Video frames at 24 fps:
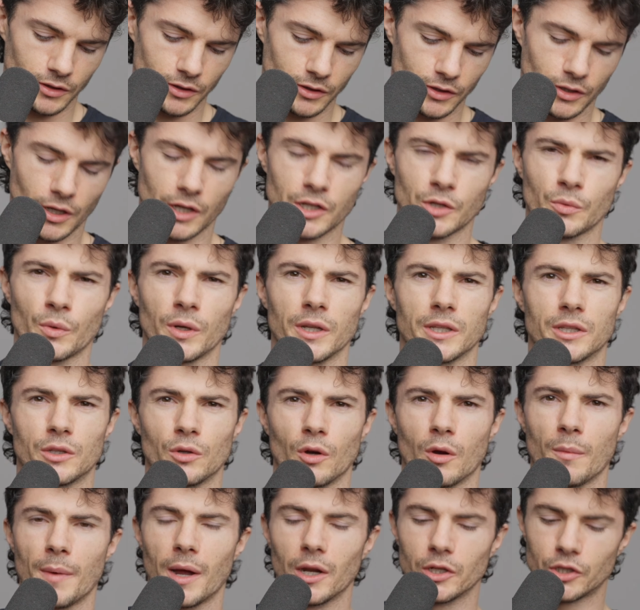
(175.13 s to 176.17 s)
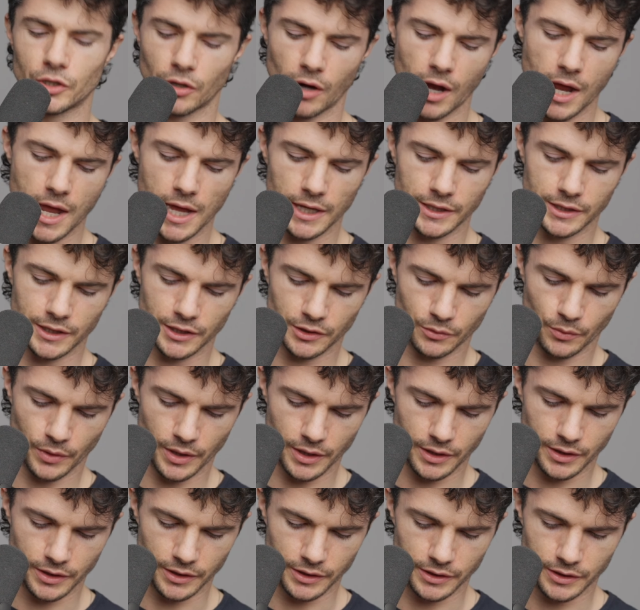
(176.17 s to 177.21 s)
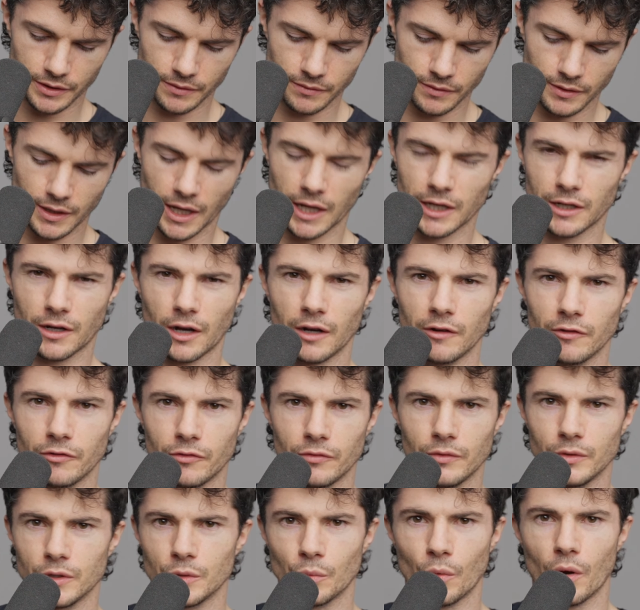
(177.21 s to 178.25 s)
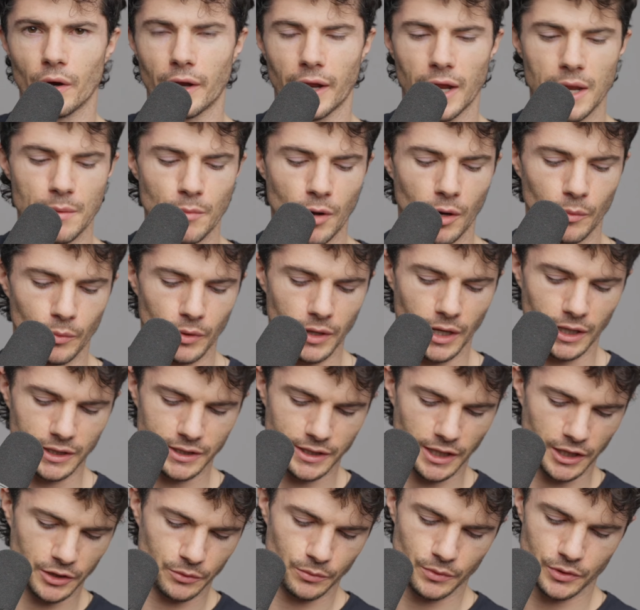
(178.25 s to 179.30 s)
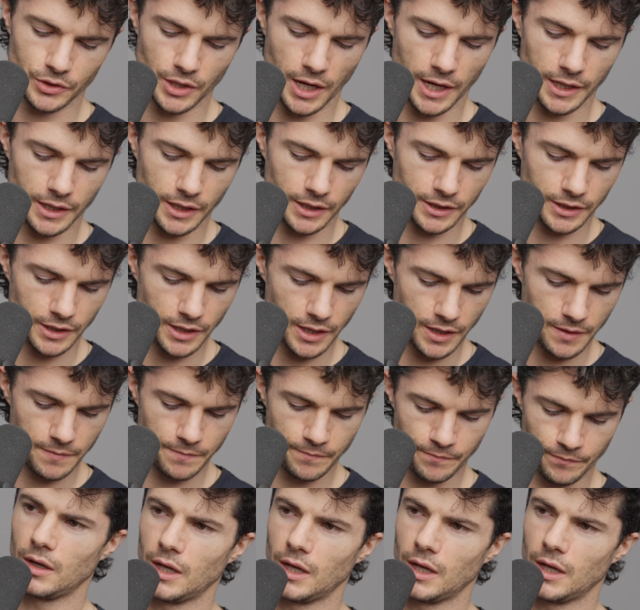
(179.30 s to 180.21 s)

So I just wanted to talk about triads this week because that kind of is what came up with that session with Jack yesterday.